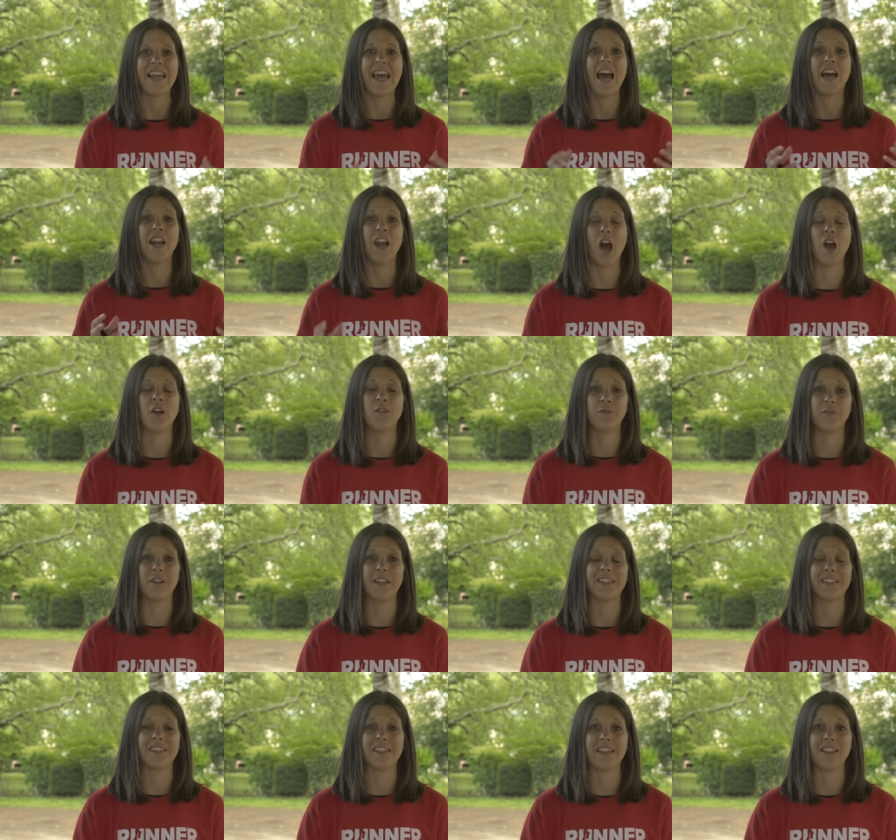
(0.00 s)
and hopefully
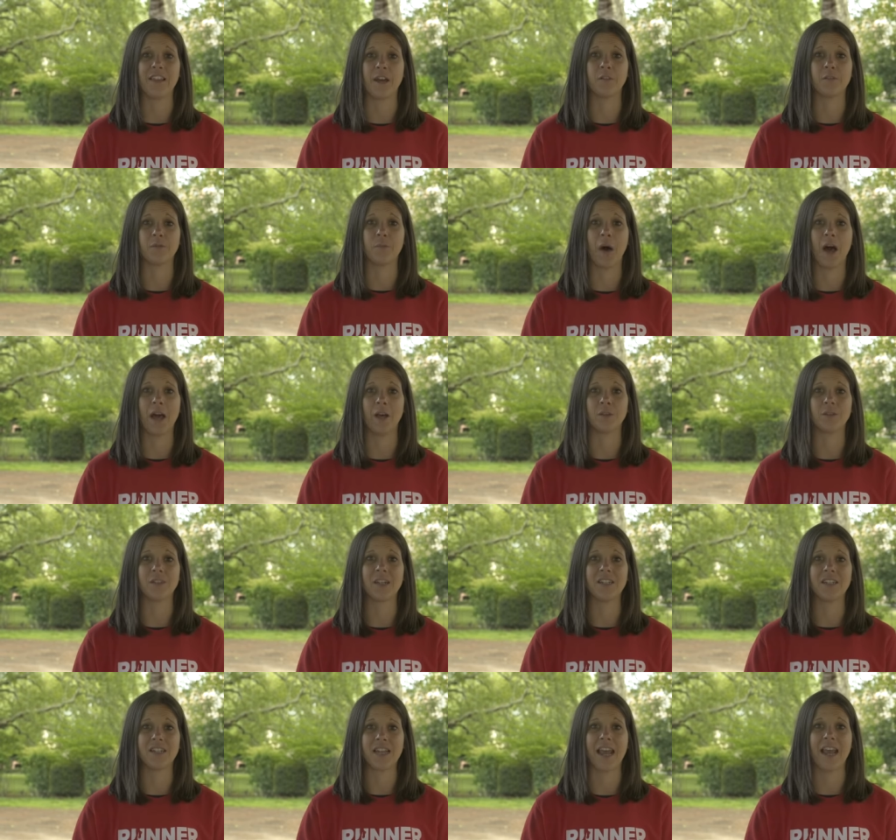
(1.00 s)
see those miles
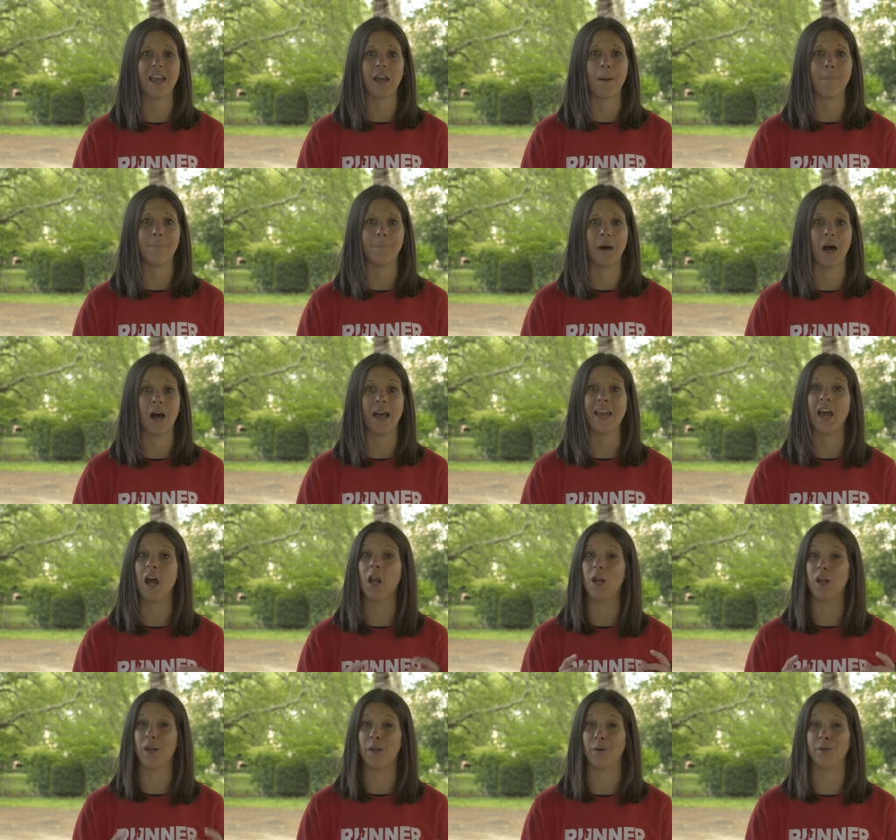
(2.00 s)
tick by a
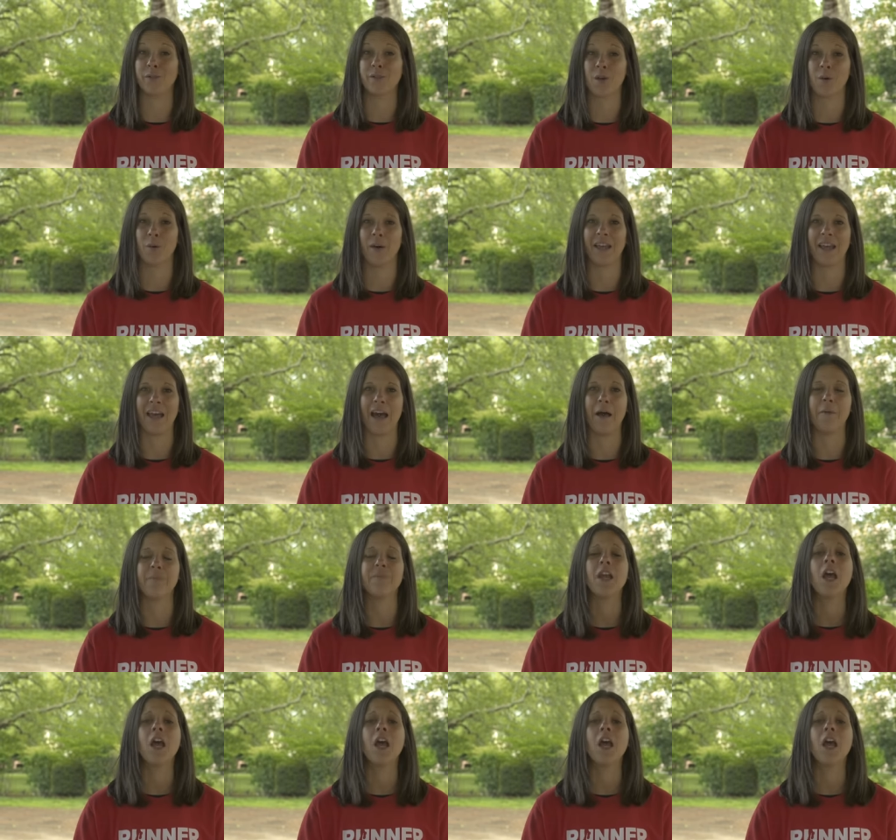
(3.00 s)
lot quicker.